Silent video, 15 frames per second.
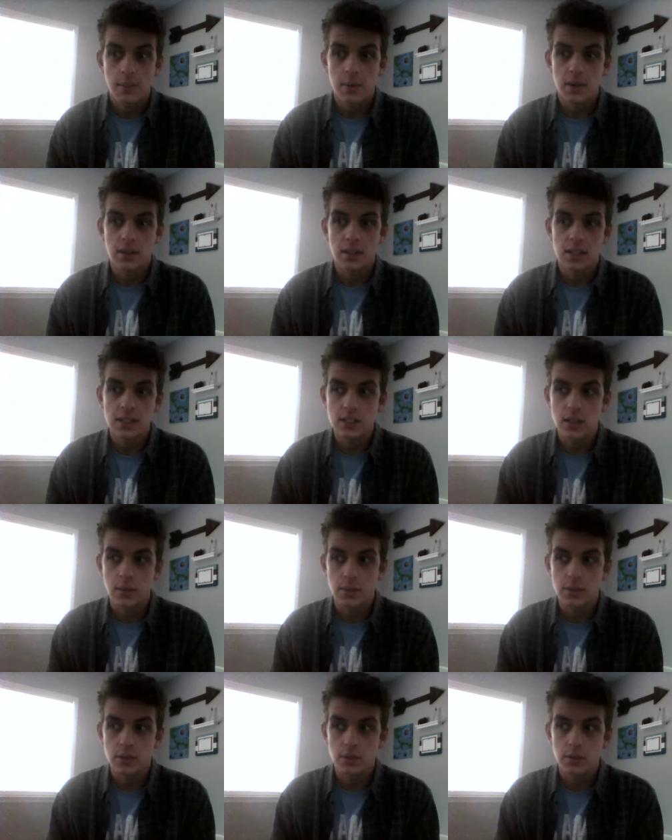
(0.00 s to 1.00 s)
but these
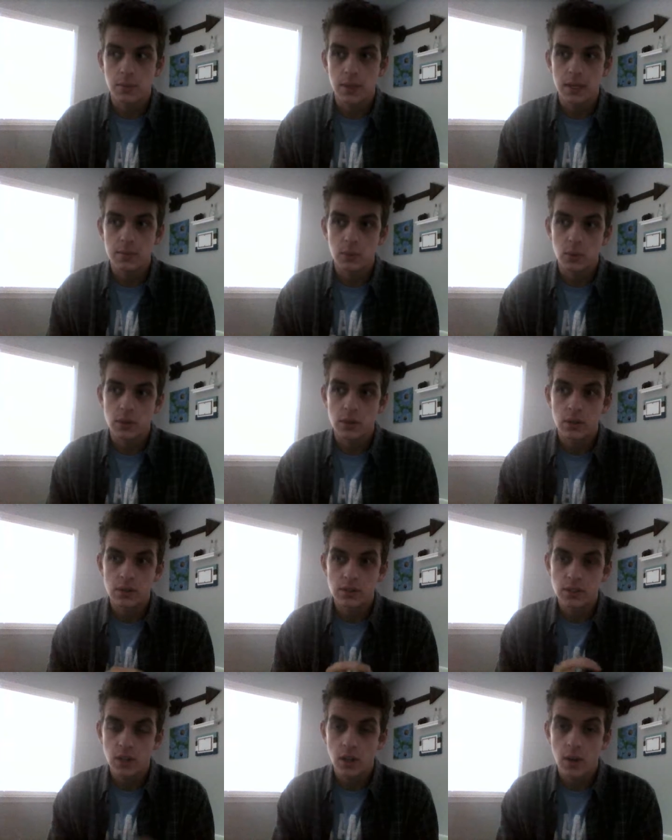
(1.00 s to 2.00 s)
numbers would be more
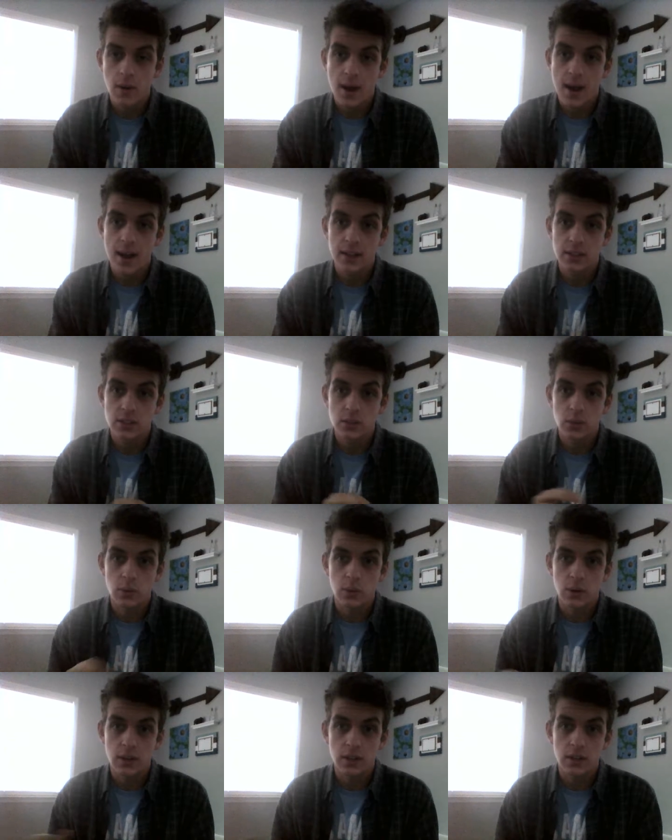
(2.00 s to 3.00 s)
solo acts
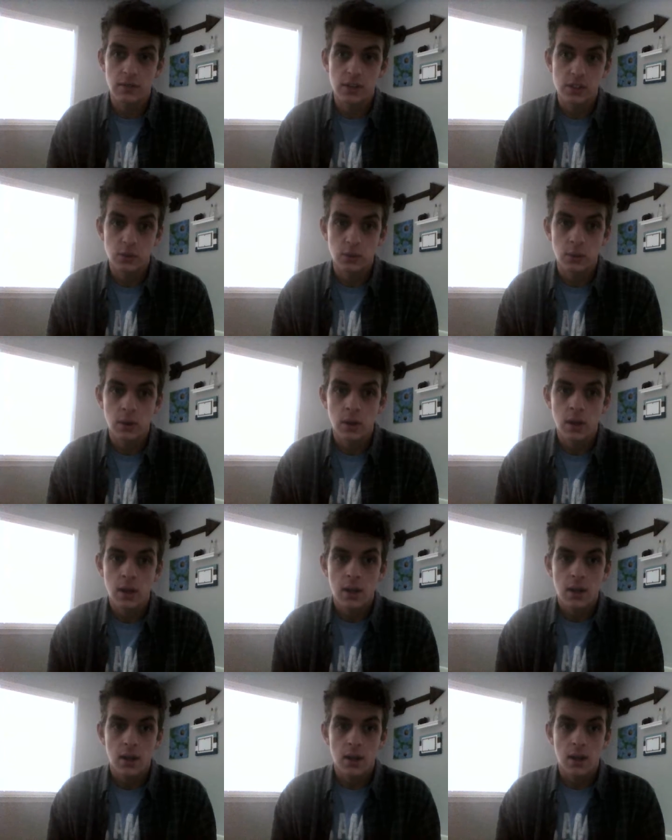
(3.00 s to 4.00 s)
or individual
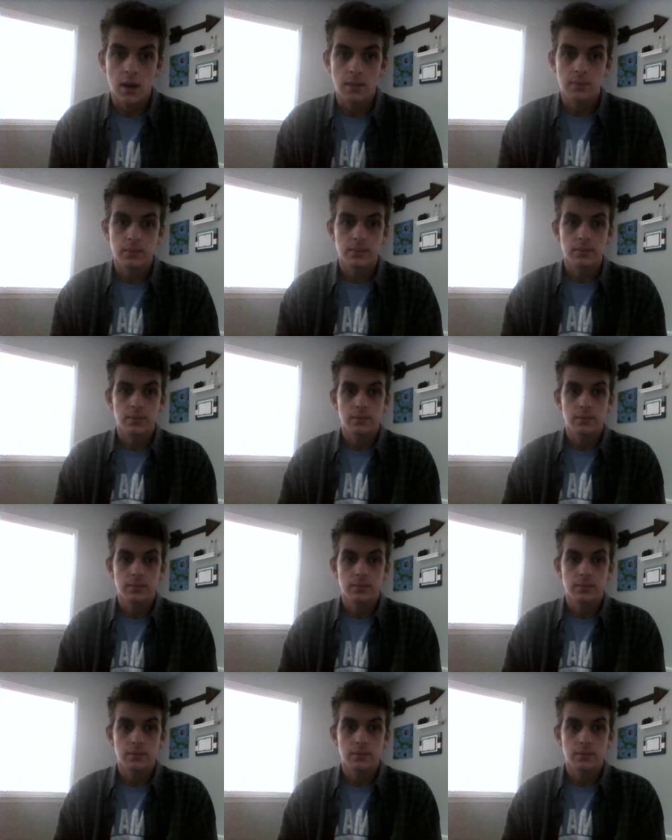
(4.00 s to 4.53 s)
um,